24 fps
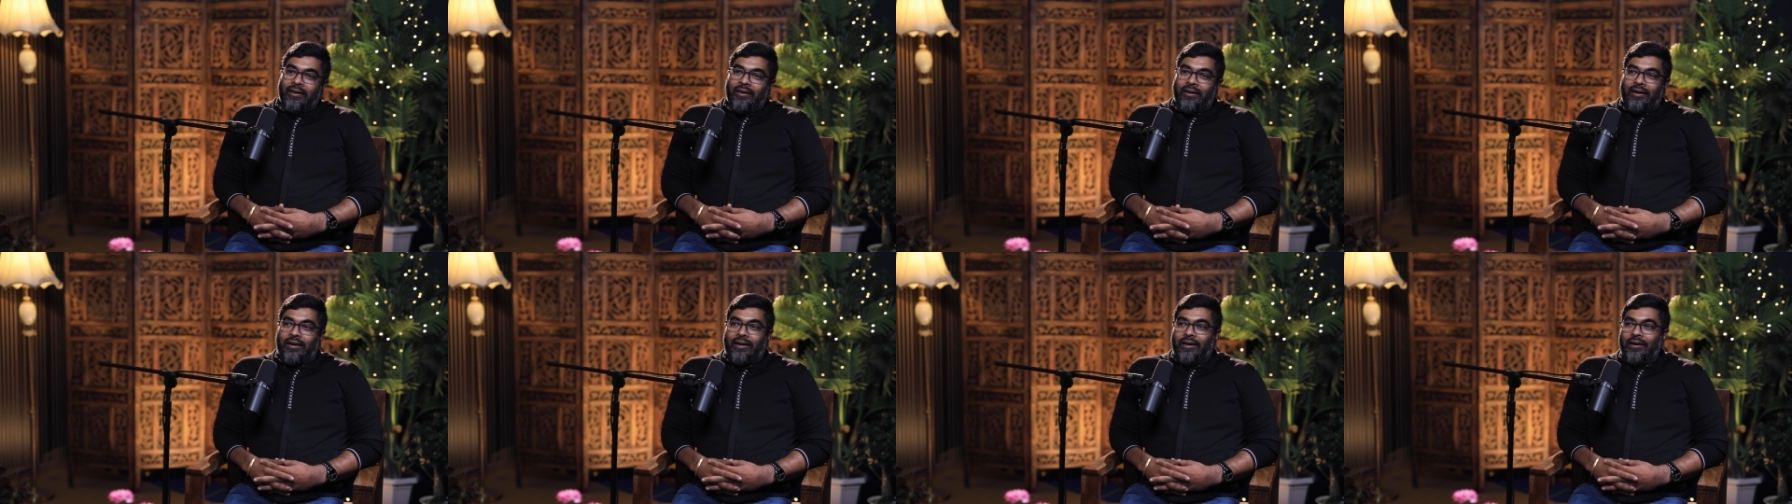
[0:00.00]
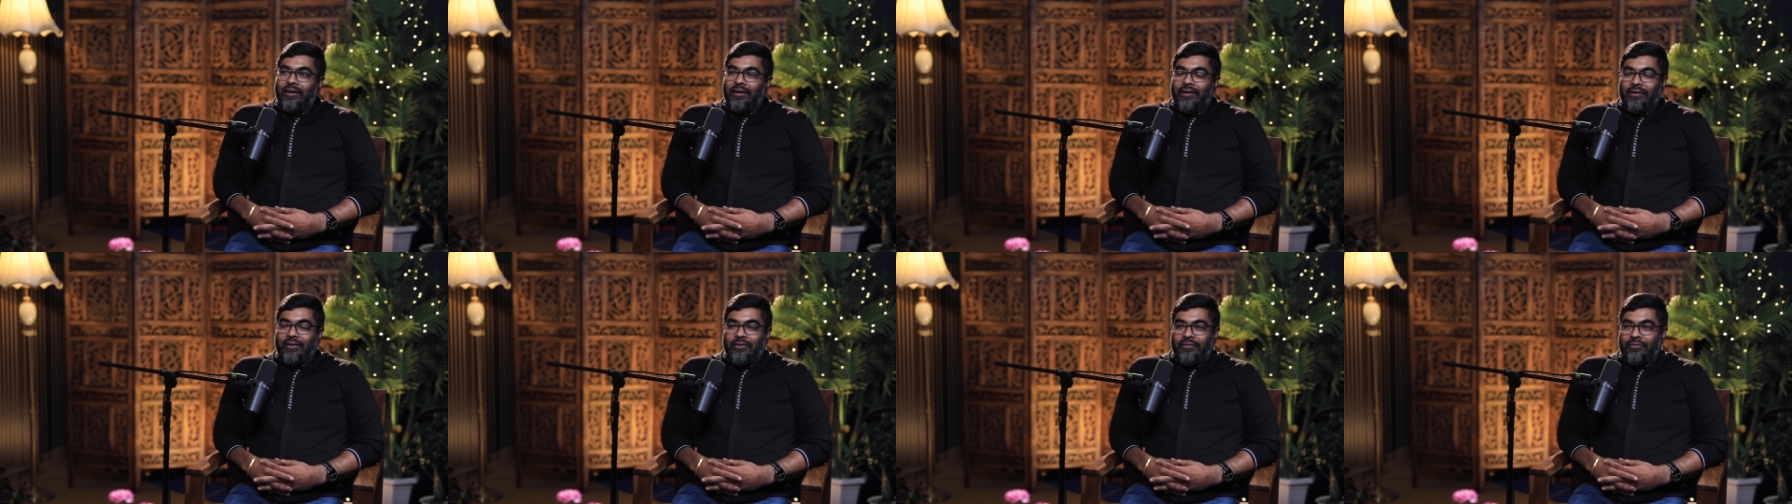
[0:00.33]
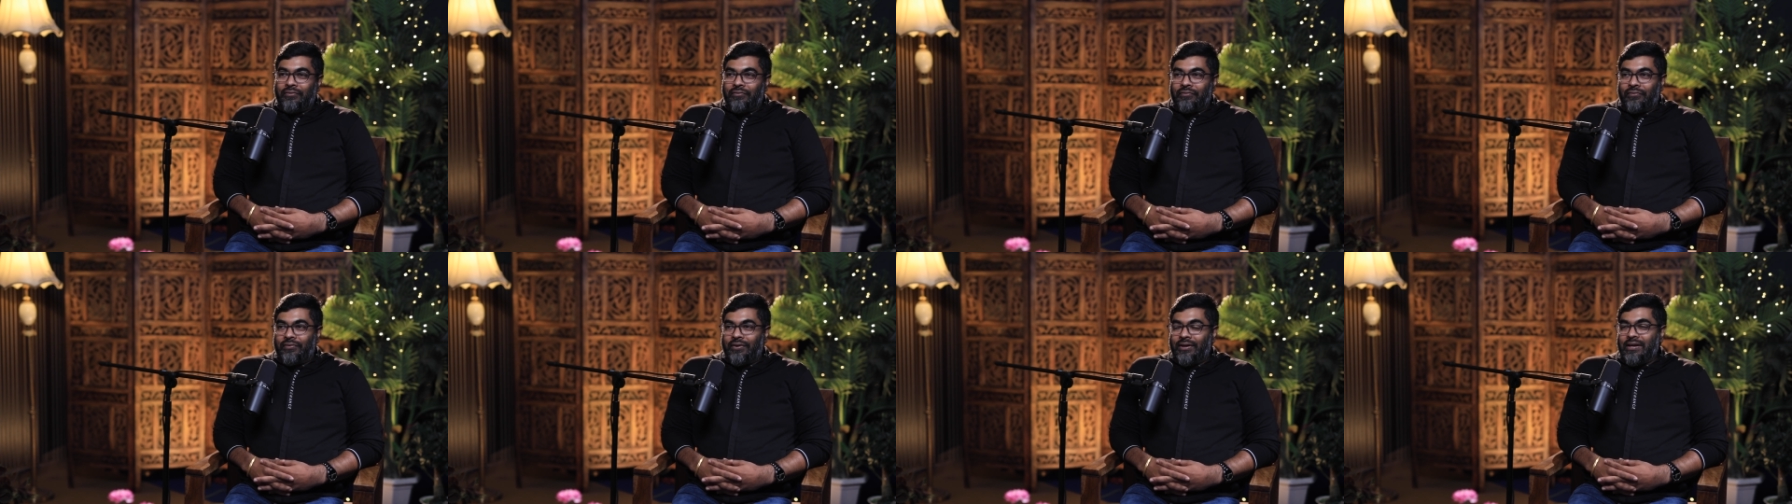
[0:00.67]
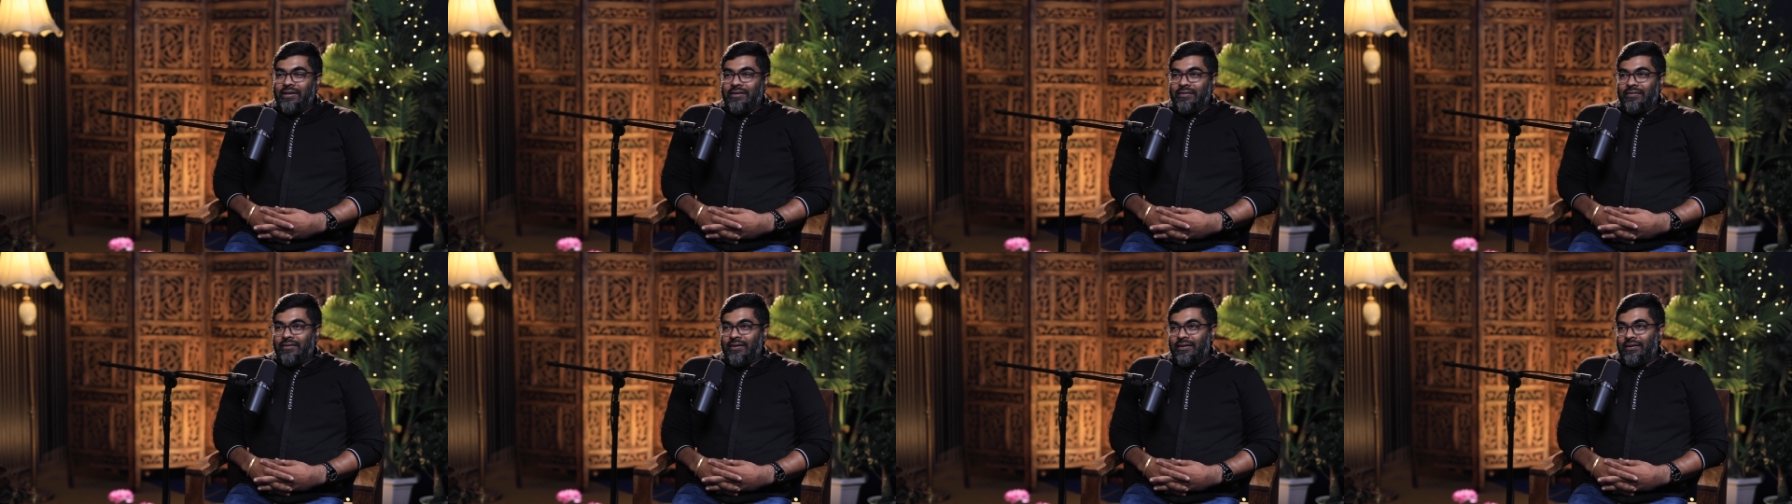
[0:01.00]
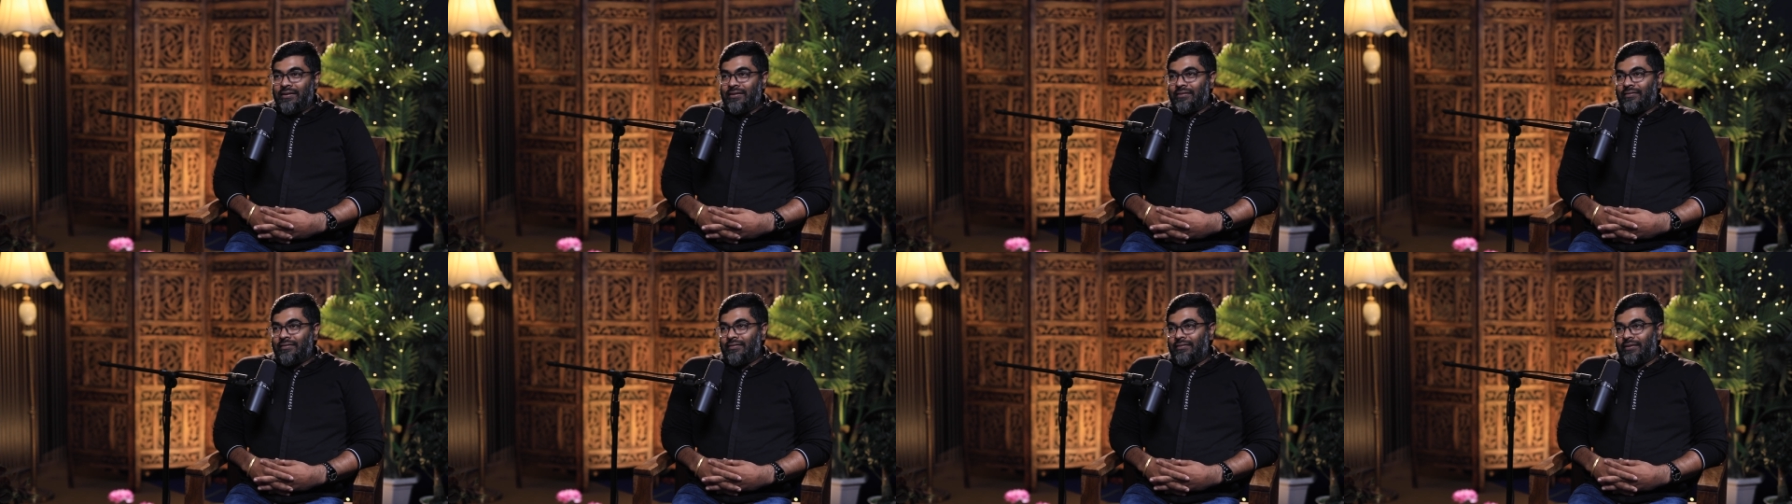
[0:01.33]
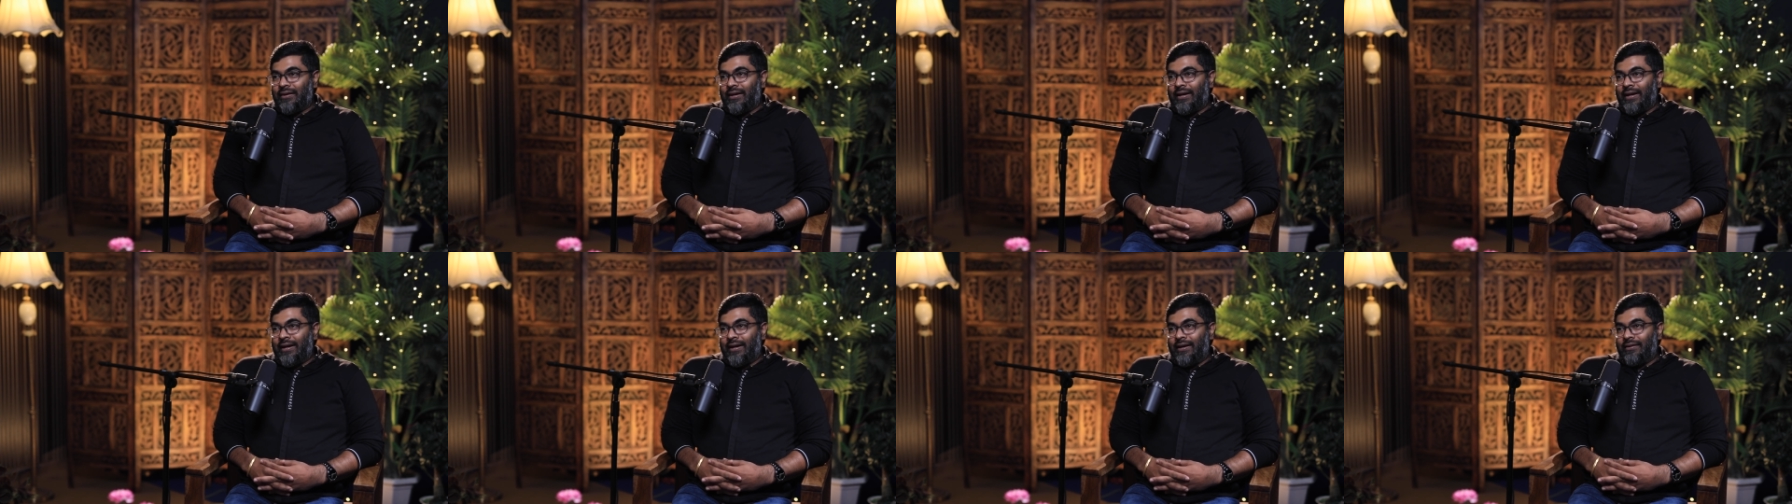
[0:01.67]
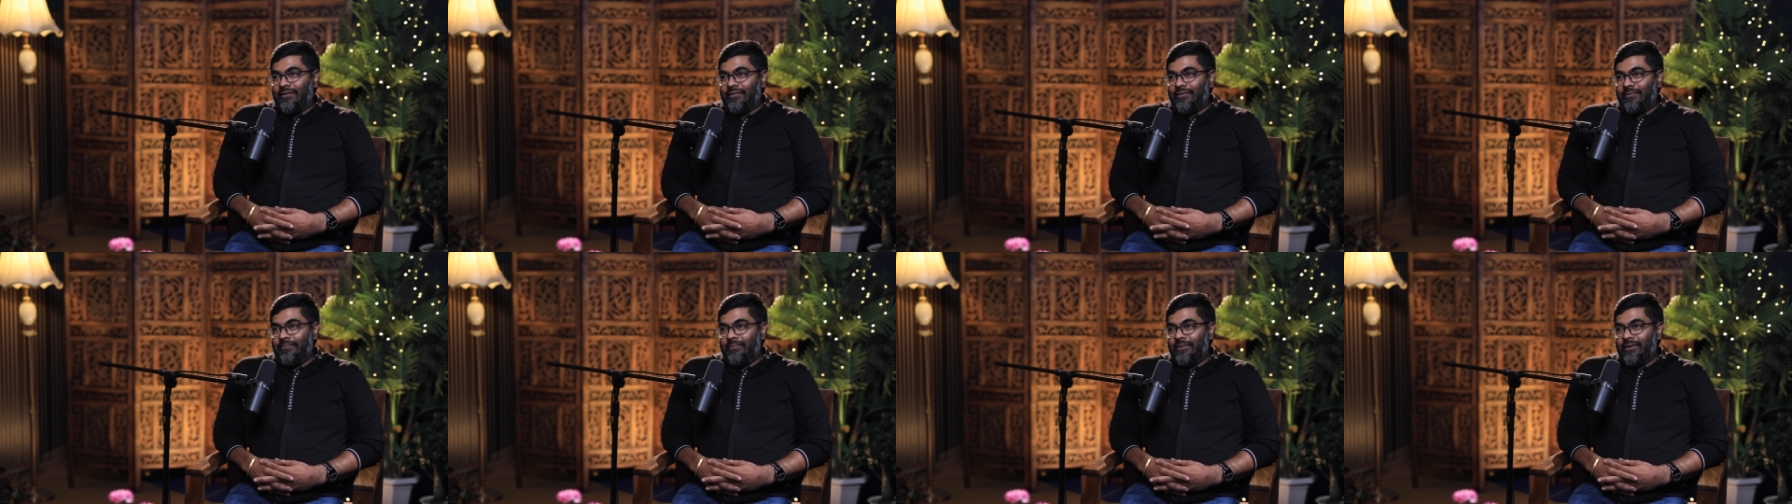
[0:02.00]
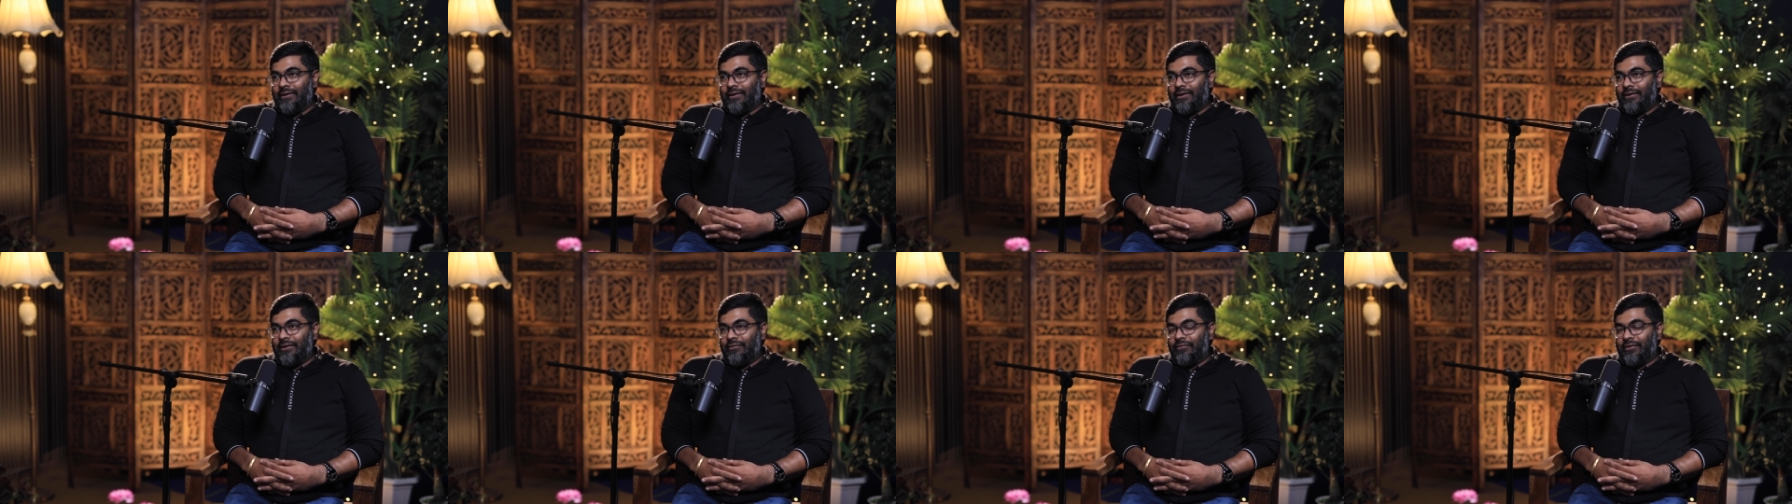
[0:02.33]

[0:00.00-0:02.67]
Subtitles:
And what is that is anticipated?